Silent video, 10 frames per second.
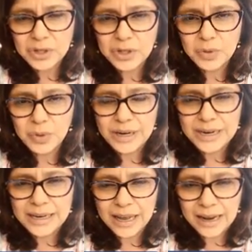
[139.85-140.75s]
to
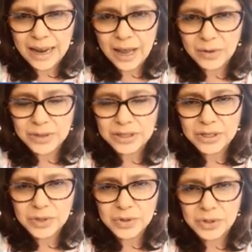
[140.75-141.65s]
reading aloud
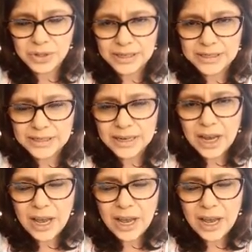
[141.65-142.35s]
to students,